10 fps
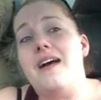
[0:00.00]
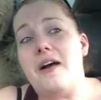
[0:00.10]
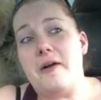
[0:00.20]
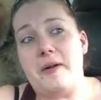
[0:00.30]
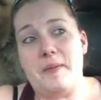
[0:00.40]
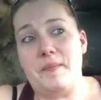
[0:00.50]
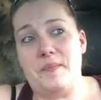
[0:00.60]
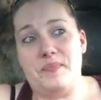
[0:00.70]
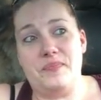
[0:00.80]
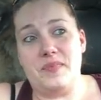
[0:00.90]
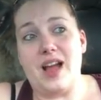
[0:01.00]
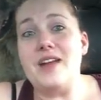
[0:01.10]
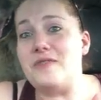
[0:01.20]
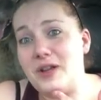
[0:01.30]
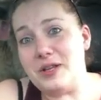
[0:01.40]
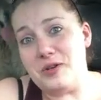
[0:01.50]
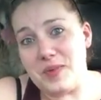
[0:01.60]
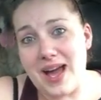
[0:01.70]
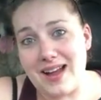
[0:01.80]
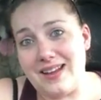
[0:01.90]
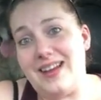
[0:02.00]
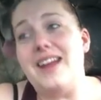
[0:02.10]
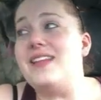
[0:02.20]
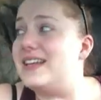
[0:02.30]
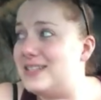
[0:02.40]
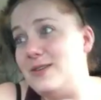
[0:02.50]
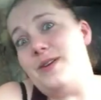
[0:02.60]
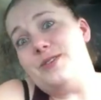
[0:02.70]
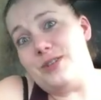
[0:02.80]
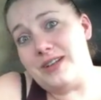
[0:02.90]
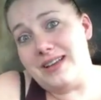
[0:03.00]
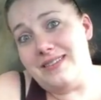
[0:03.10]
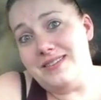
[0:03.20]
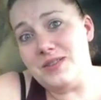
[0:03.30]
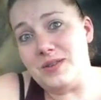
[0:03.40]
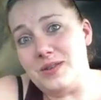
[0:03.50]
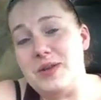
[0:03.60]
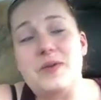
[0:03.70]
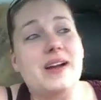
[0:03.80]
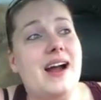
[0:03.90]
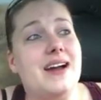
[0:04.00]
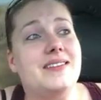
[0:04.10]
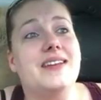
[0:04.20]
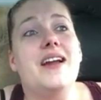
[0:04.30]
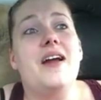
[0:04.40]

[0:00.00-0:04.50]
I follow you back. I like to know your journey, so let me know where you're at.